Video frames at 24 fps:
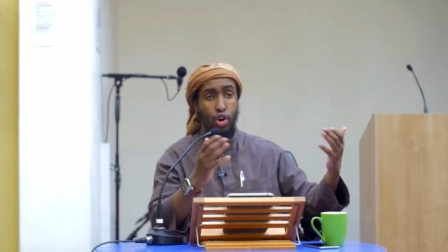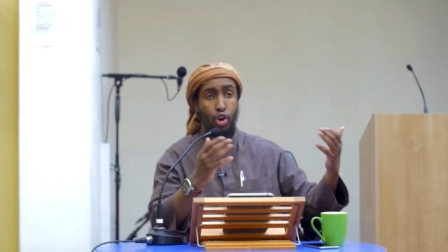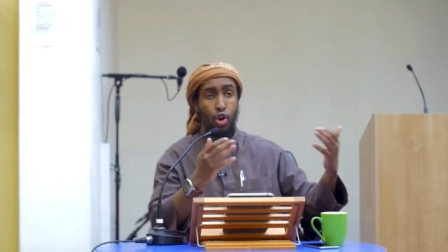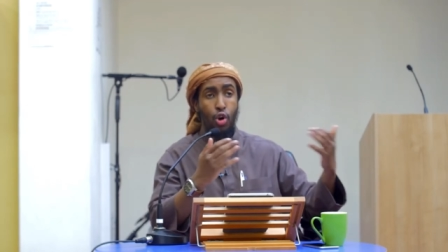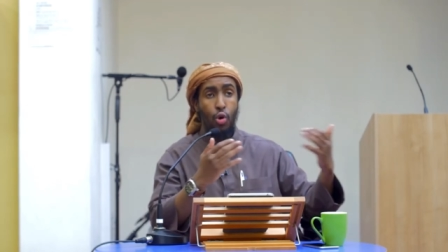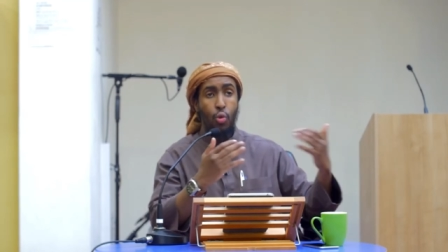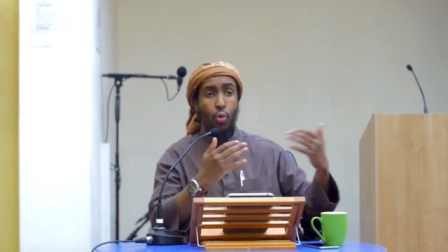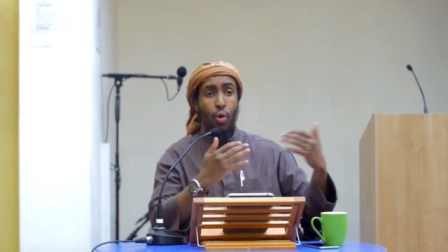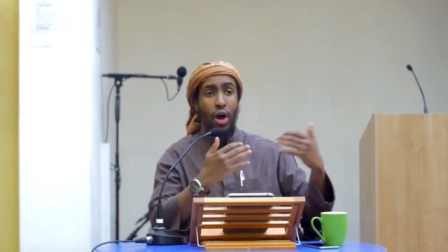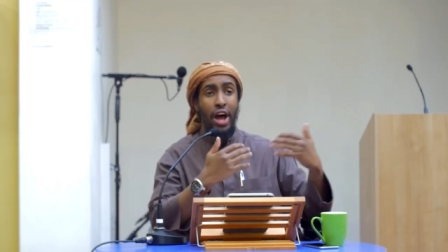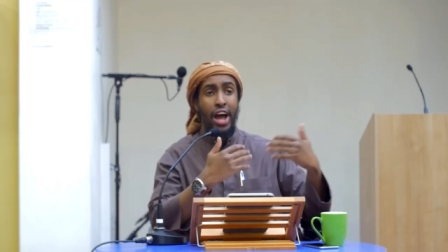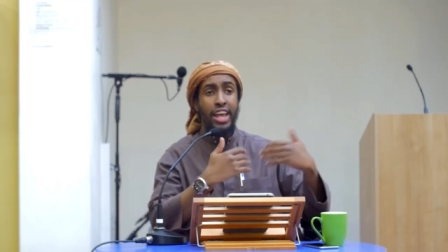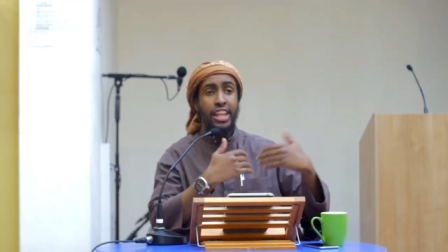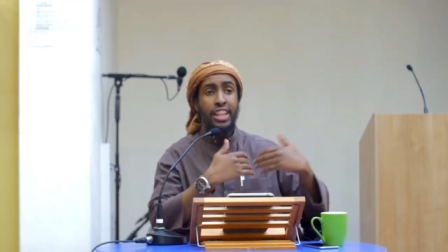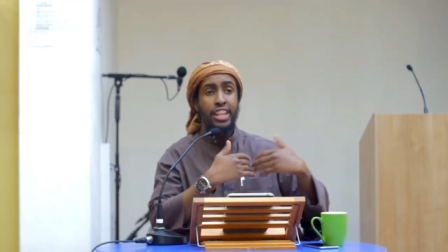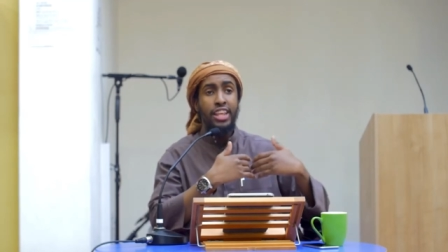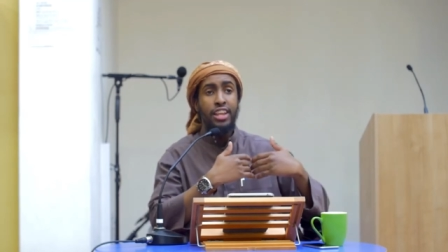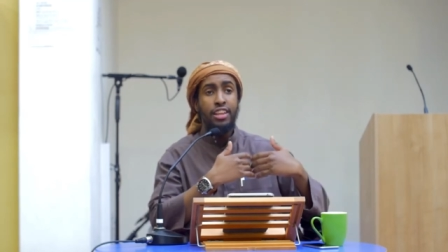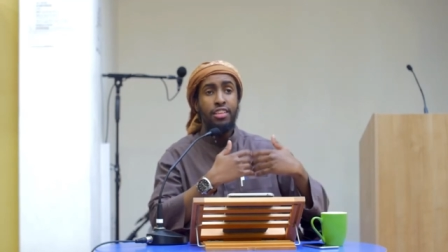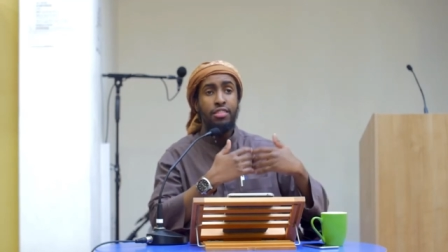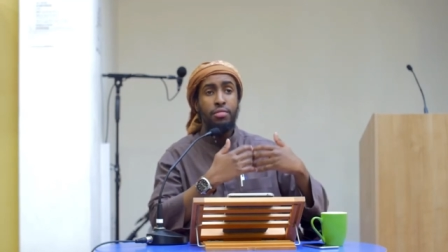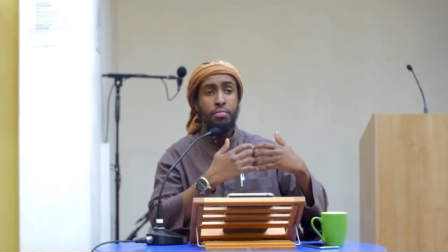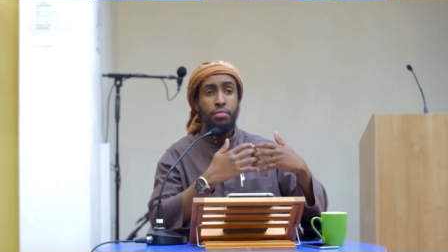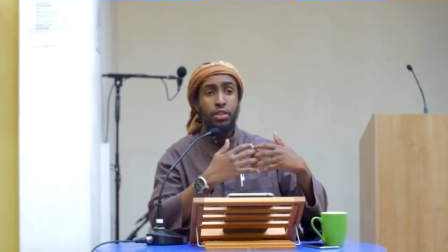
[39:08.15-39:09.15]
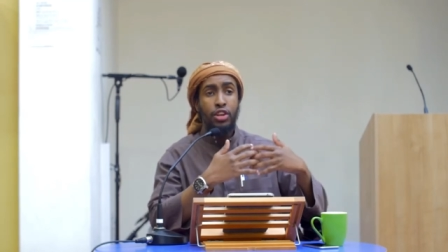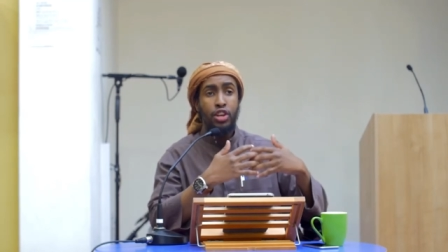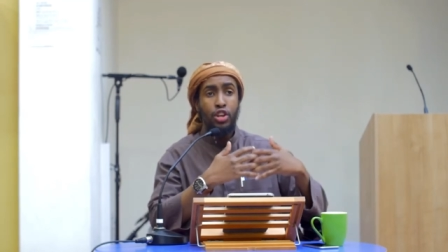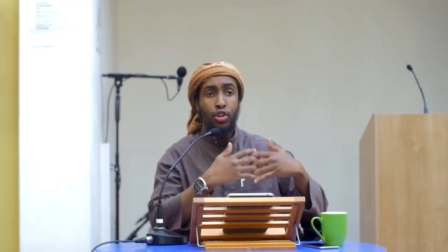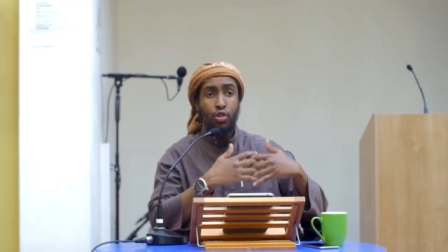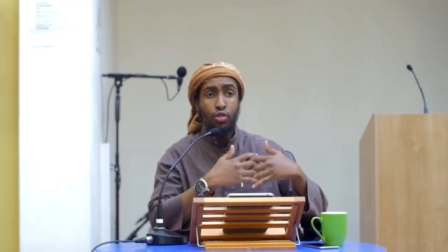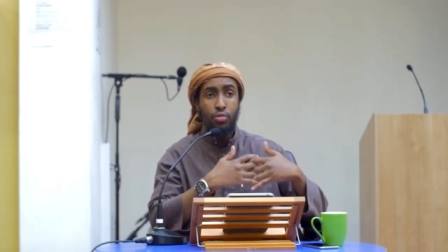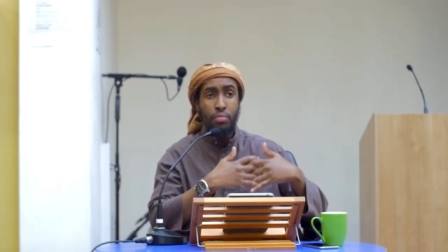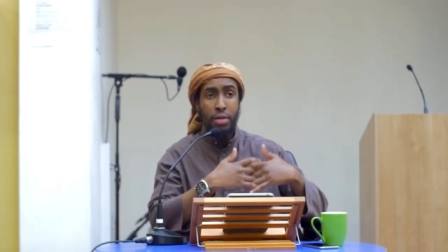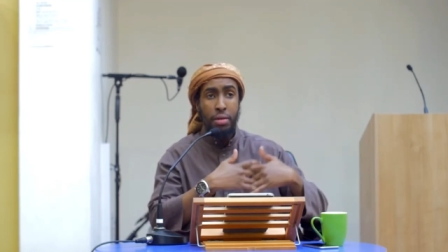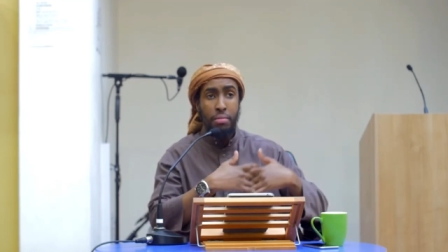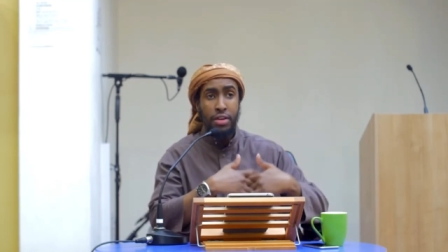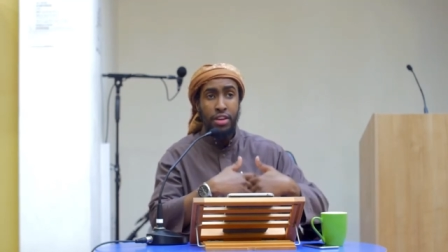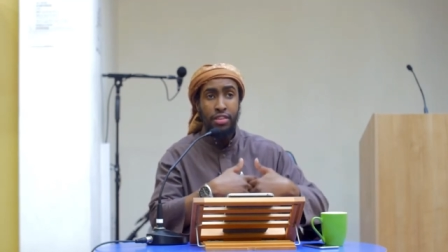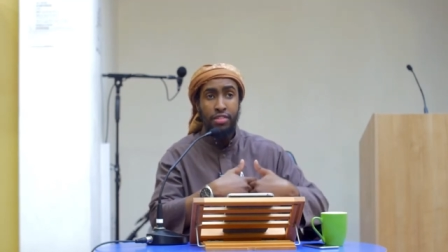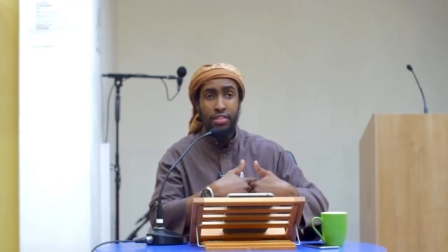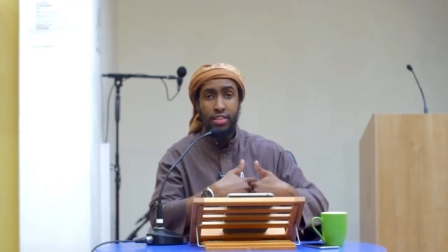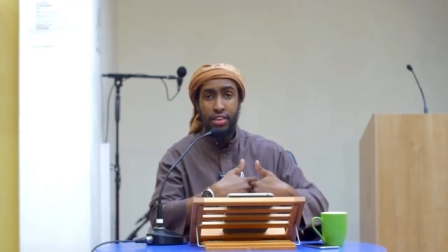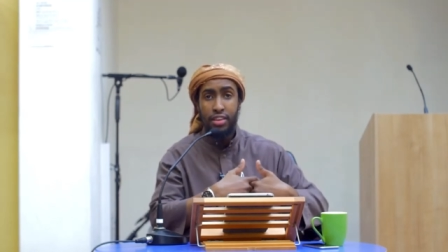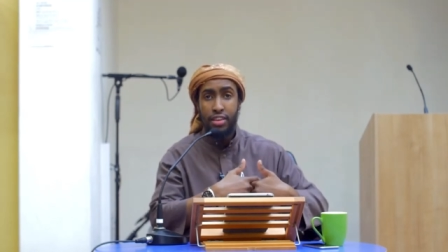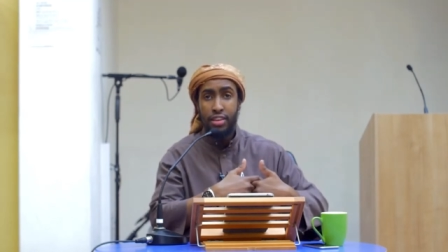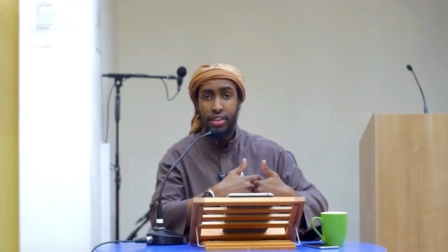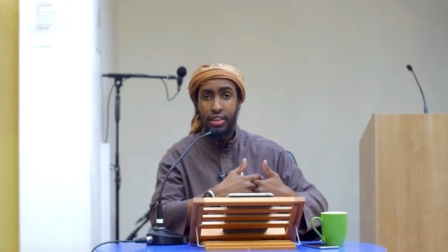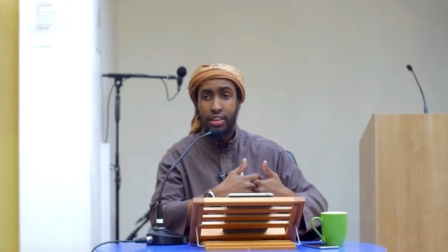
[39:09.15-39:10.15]
Or what I did is, it shows my
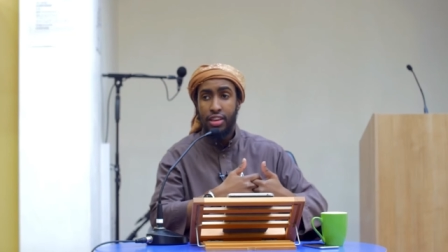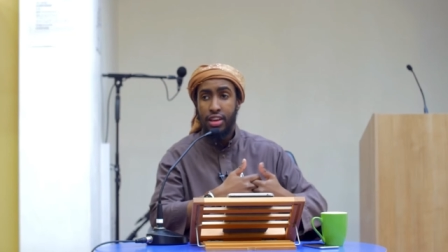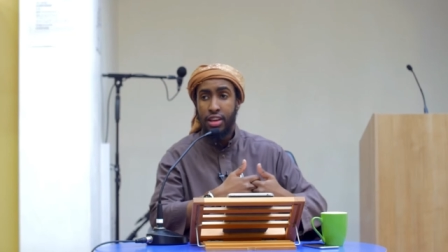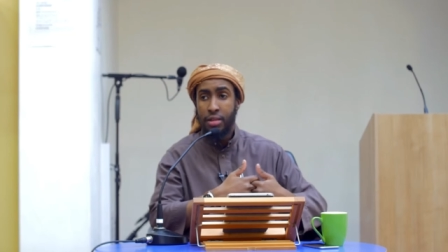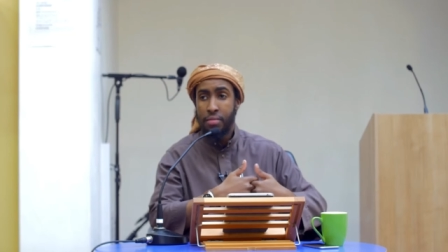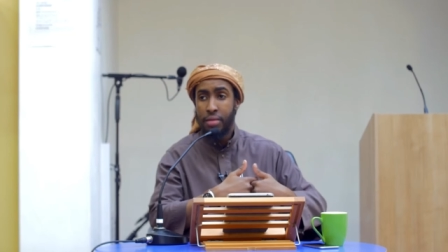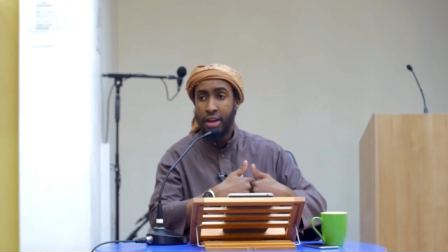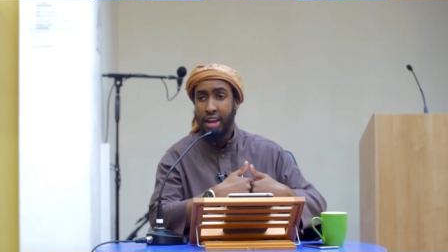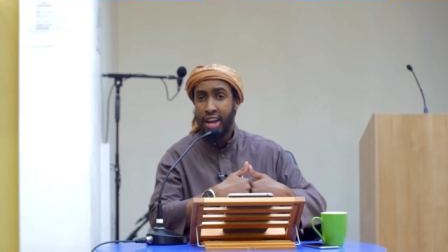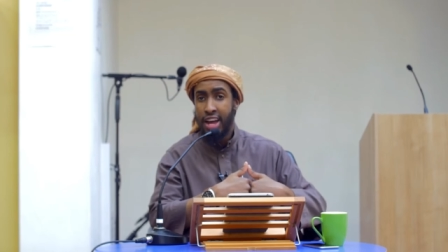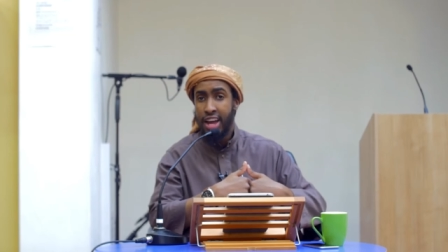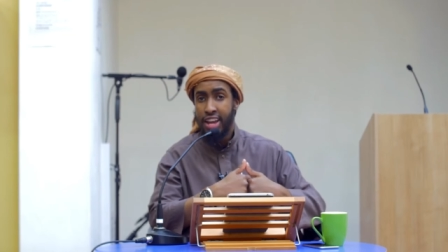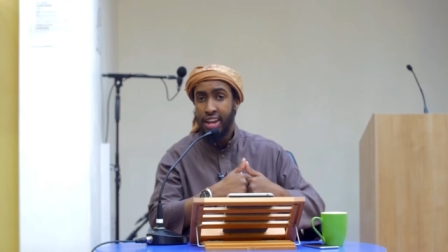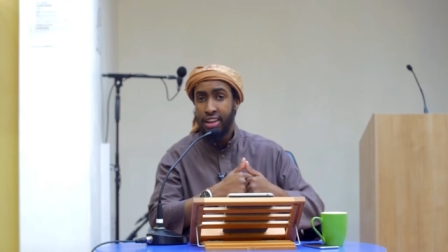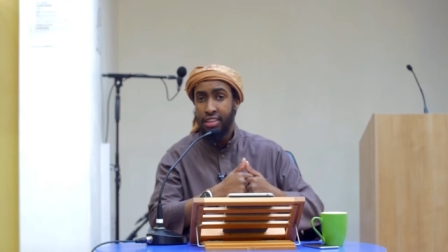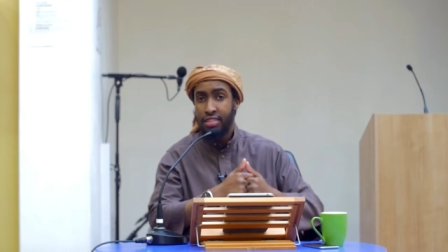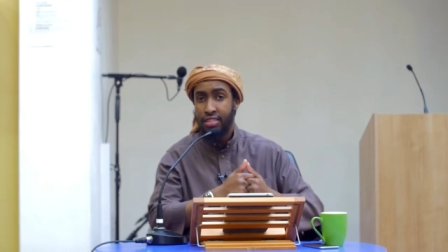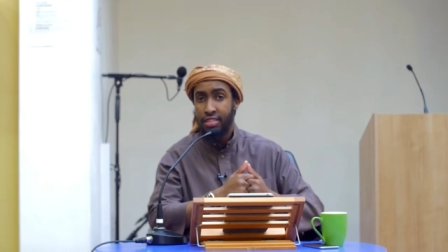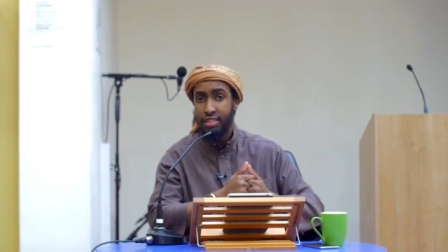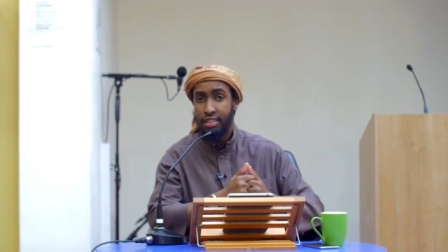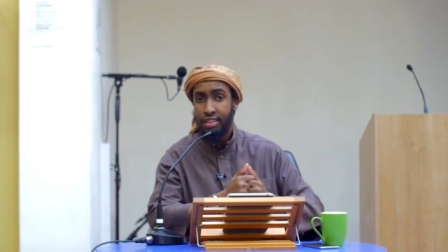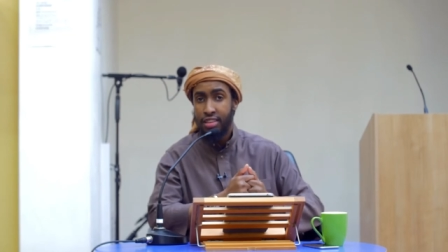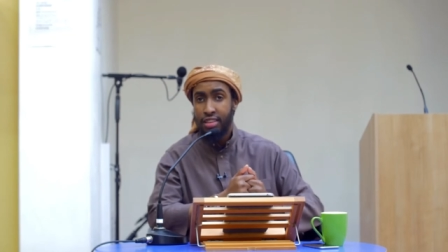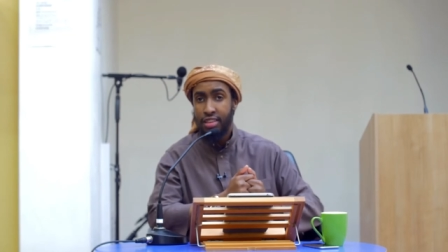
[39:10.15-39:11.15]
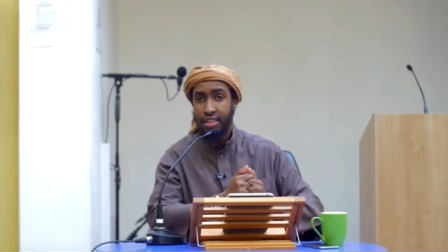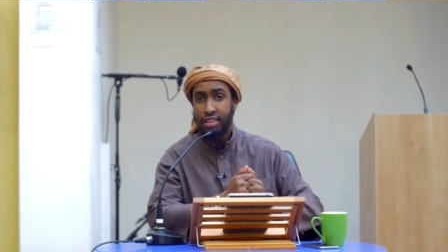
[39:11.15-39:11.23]
mercy and my kindness.